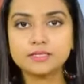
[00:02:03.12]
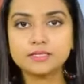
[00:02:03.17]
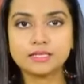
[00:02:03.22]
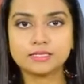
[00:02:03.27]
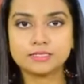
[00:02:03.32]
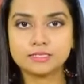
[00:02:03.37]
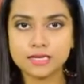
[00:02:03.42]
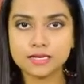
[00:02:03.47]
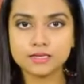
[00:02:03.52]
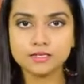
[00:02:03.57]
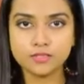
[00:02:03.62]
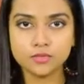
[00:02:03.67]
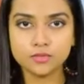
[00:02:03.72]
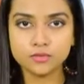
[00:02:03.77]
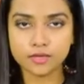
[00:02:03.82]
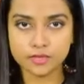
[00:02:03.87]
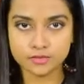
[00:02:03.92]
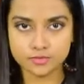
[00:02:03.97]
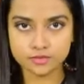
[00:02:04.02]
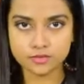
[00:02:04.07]
that 10 new
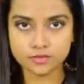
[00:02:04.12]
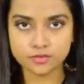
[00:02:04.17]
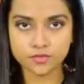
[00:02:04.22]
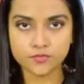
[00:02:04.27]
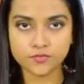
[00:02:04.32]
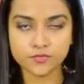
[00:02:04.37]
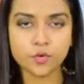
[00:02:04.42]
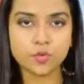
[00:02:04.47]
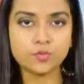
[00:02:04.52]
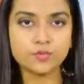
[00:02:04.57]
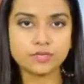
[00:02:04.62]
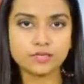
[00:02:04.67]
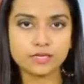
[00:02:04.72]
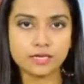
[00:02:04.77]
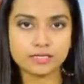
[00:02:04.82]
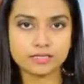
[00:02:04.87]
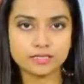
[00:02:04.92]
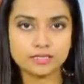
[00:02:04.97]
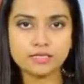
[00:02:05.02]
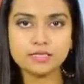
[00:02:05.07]
cases of COVID
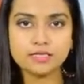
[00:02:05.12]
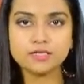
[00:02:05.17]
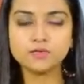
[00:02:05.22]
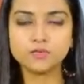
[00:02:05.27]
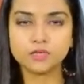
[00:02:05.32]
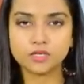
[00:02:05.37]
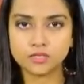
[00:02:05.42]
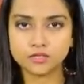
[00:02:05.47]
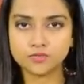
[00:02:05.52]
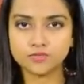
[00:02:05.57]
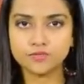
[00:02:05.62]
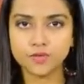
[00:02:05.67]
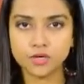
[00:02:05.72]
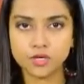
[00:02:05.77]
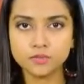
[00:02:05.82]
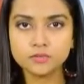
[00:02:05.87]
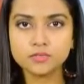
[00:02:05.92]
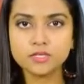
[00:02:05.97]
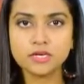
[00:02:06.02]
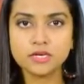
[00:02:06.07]
19 were
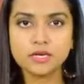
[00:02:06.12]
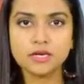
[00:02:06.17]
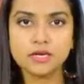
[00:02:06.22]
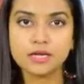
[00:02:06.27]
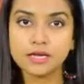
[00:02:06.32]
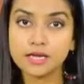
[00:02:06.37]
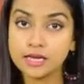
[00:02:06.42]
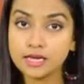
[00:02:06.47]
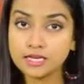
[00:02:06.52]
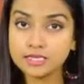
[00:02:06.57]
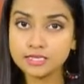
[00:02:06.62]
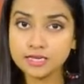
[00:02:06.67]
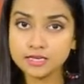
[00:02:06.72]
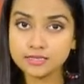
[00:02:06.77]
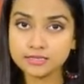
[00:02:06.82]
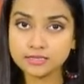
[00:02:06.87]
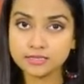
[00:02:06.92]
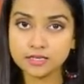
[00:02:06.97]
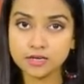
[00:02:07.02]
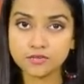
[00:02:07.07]
confirmed. Eight
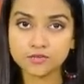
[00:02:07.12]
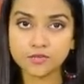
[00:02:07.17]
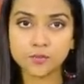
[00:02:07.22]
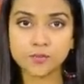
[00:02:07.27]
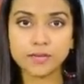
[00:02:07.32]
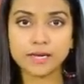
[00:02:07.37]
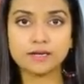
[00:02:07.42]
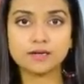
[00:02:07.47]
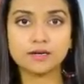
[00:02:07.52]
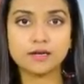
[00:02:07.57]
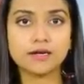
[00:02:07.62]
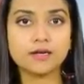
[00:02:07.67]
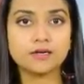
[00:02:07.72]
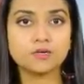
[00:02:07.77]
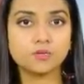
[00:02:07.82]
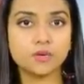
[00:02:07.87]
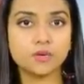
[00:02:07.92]
cases are from Kerala and